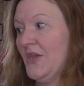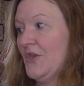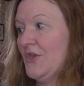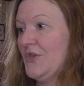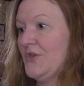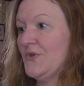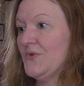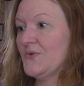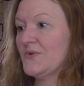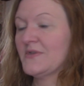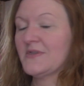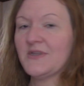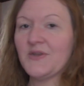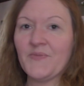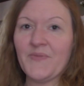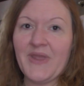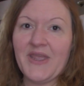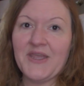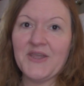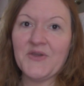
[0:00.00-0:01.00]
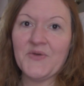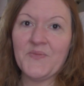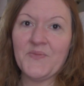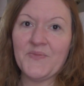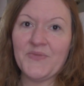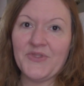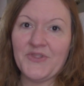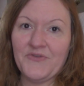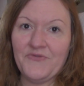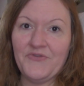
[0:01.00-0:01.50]
use to make
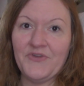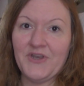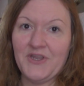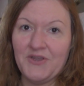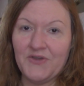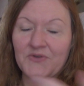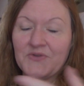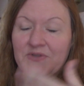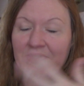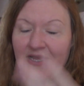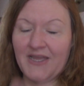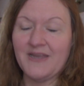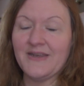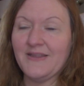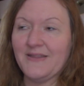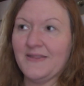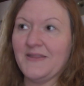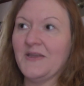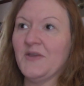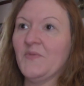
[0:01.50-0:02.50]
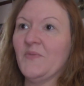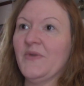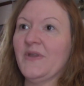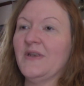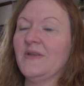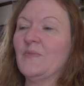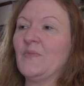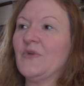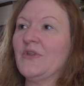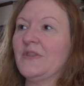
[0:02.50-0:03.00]
the videos, edit them
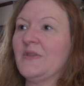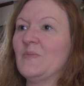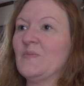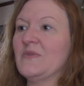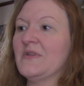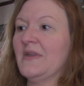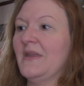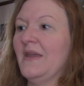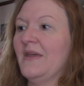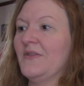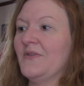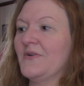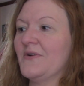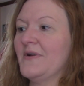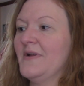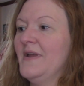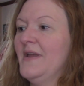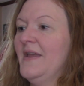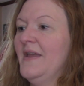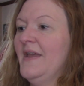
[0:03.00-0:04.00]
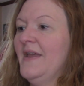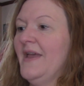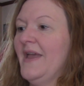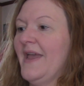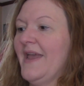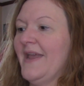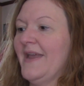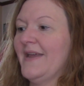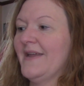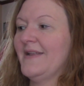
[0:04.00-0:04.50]
and put them together.
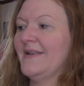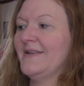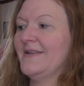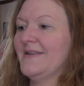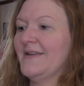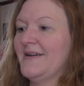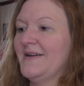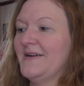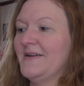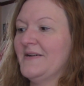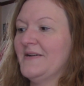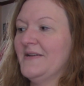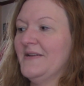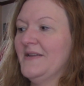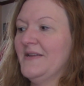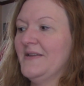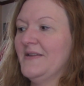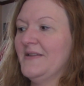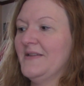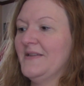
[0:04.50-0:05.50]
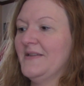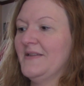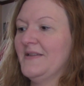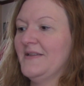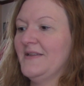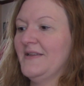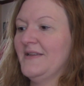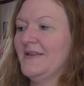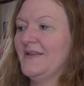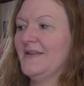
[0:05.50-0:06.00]
And
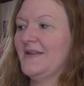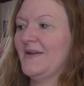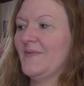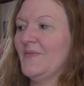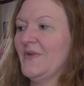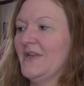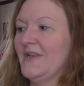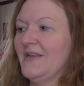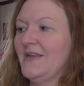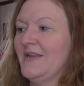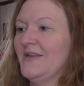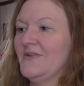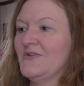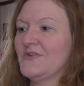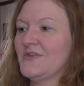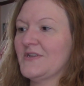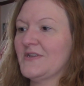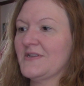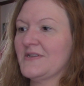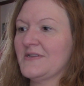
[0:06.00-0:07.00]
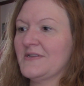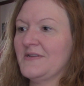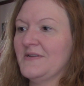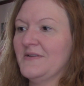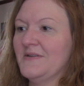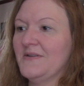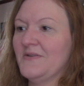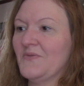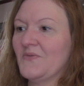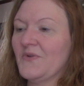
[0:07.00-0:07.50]
I mean, he's just
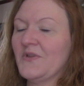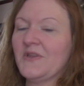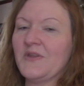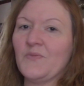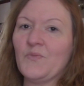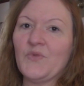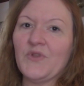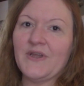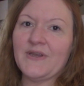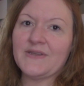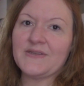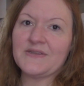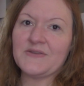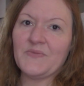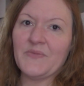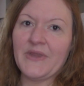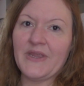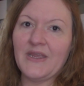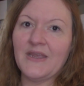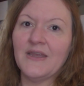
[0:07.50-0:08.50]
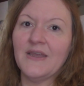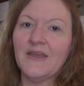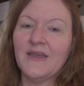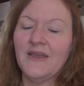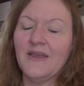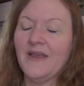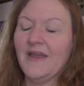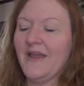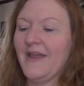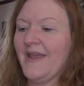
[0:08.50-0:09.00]
really blessed me,
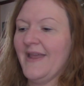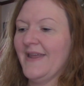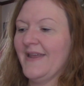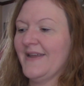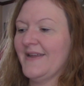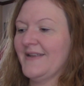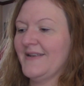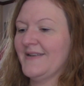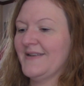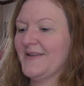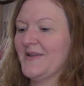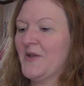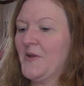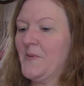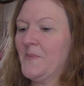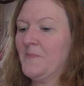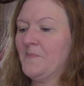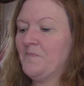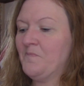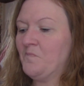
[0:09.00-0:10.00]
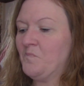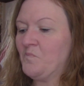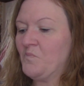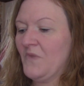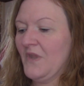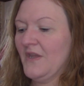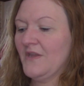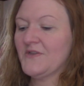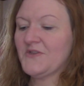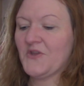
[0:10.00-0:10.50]
and
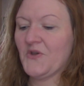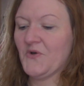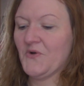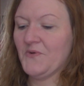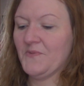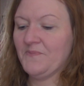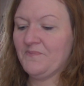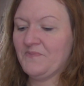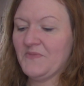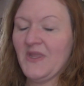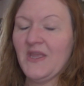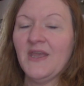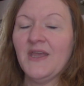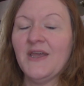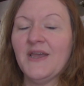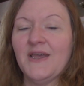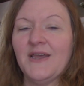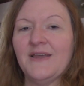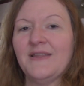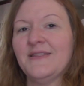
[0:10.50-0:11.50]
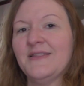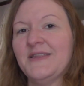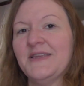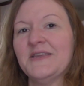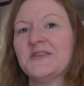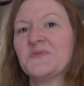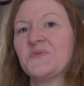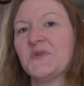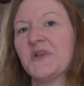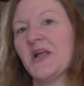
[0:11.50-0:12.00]
so
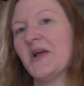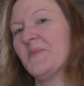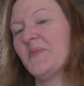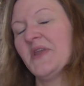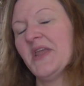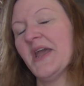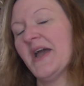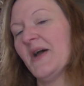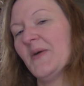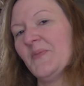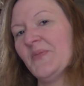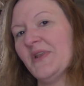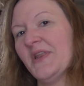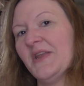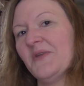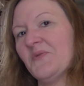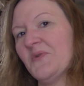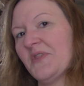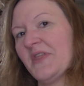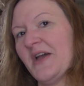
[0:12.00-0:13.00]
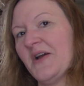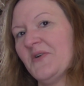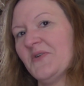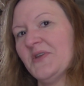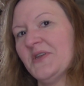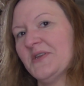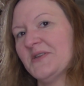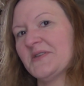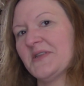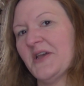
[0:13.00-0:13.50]
these would not be happening without
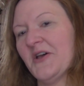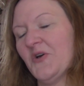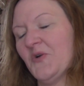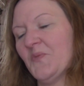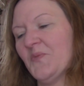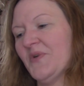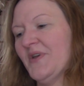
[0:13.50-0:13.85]
his help.